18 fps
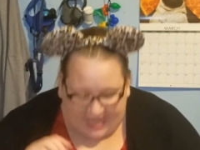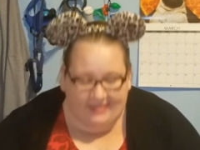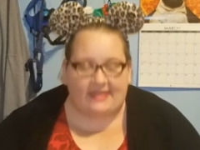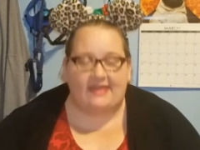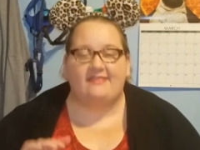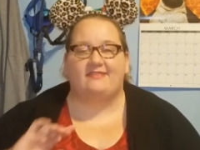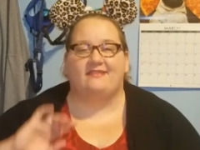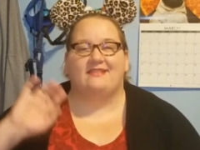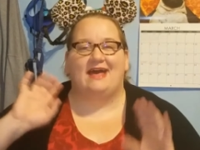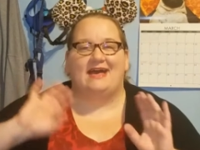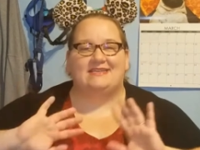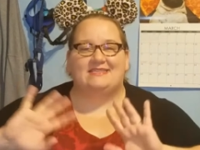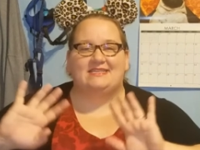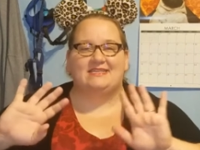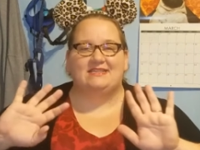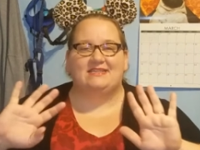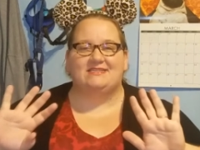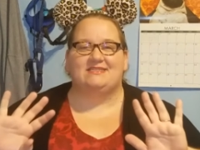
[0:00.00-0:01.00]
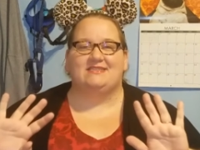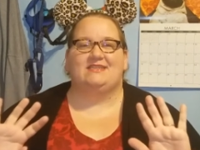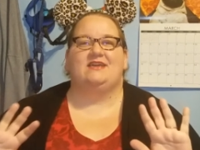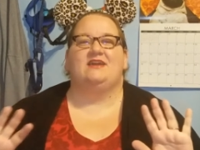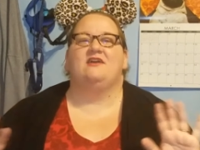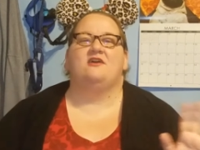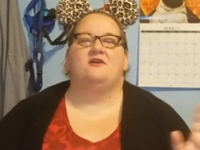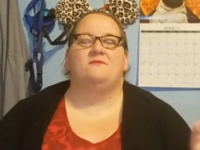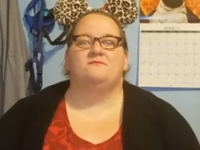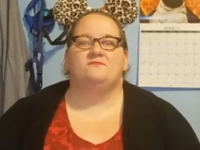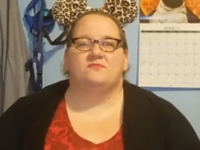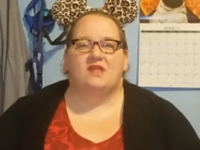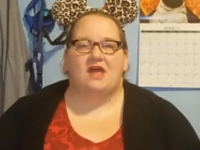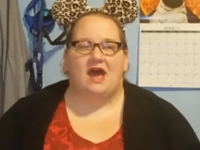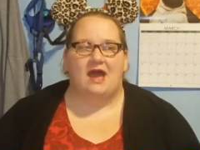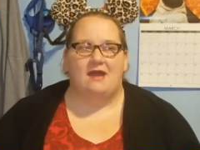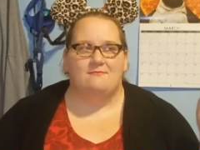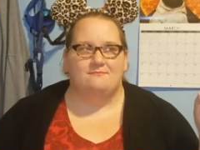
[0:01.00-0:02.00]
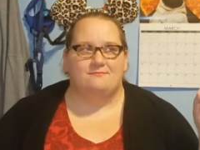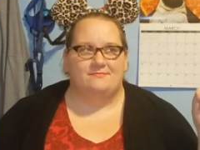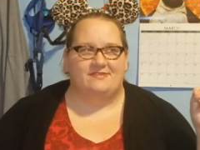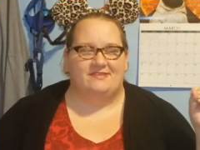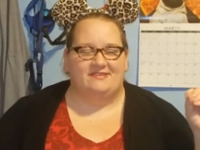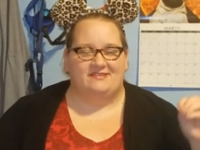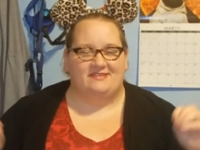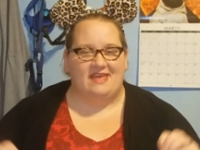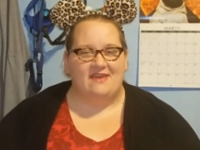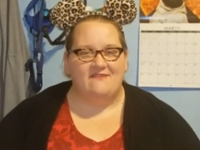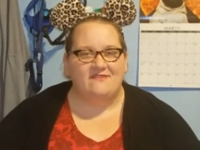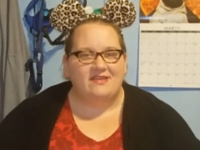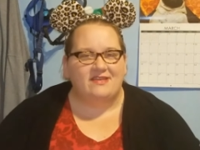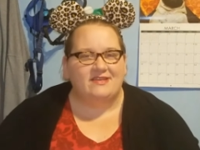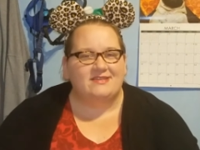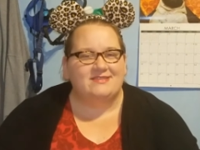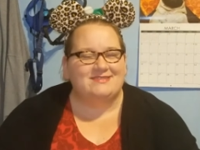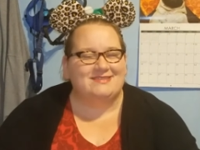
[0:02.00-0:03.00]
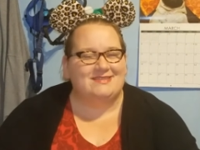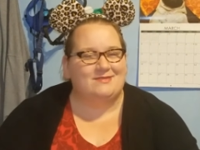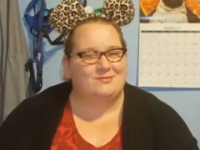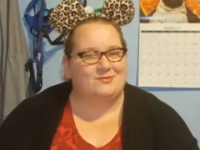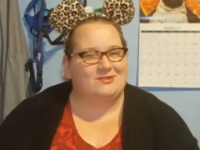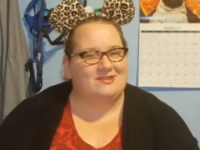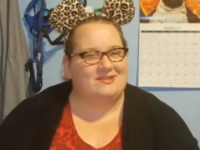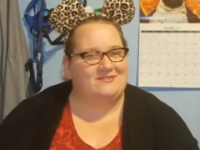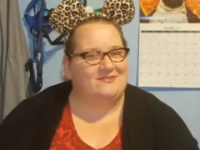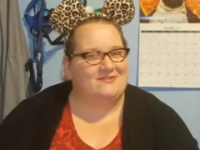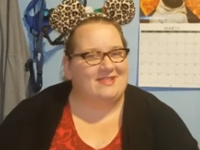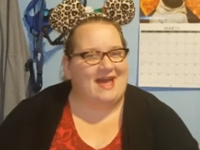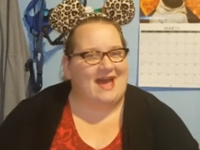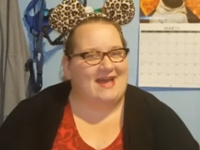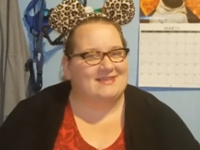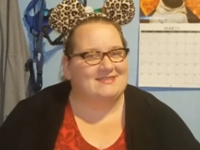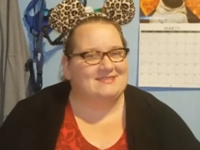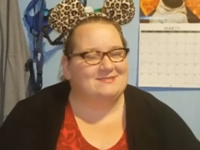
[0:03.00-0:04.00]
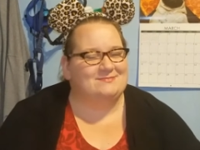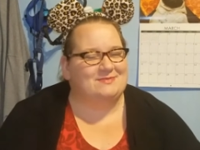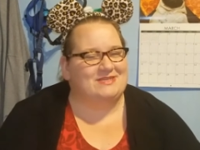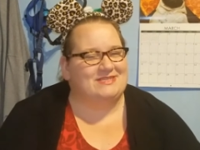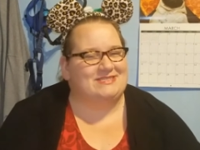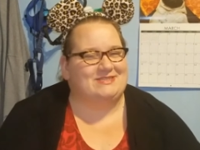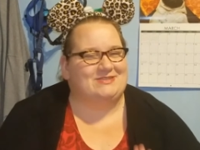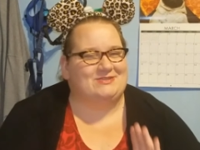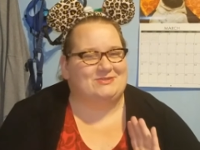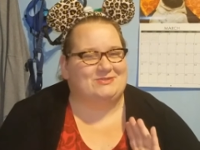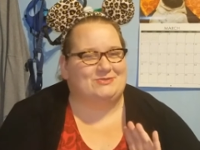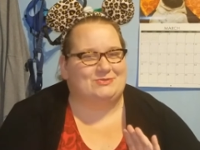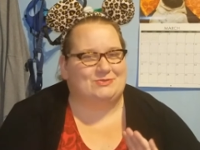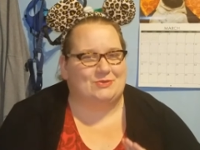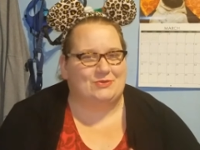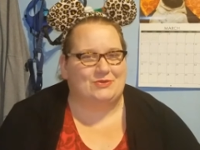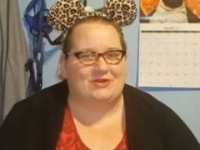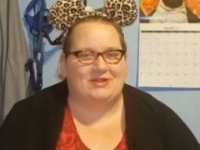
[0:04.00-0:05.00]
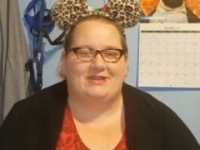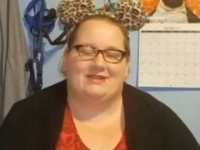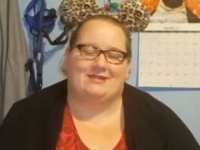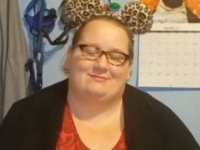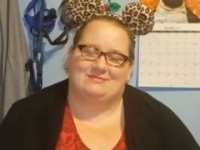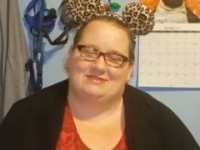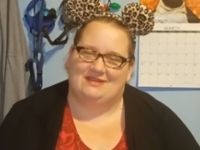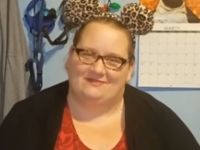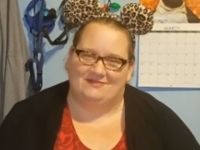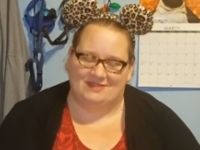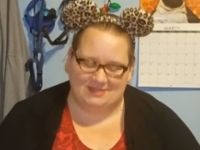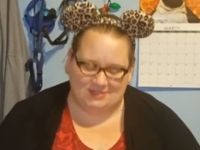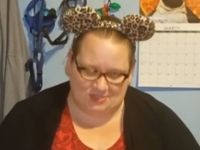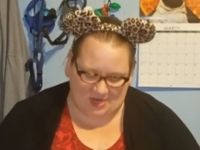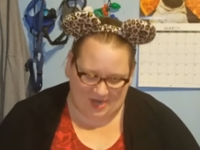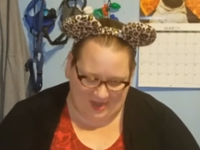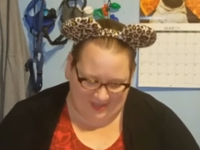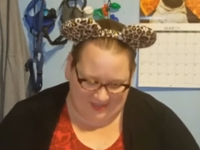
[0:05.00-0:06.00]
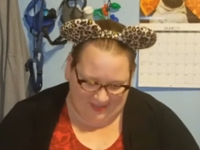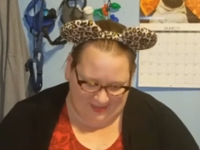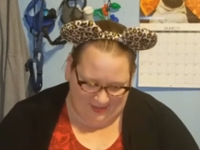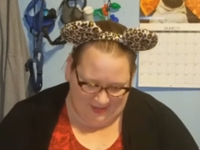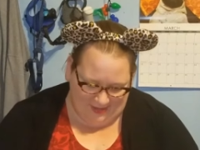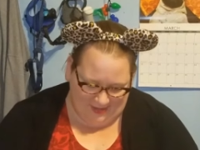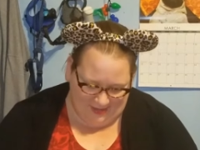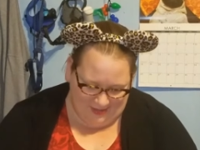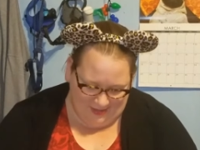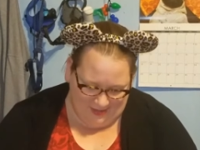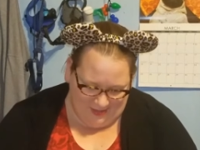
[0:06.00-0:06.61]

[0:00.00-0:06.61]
And then the last thing that's in here, I'm saving deliberately for last because it looks so good and I'm definitely trying it,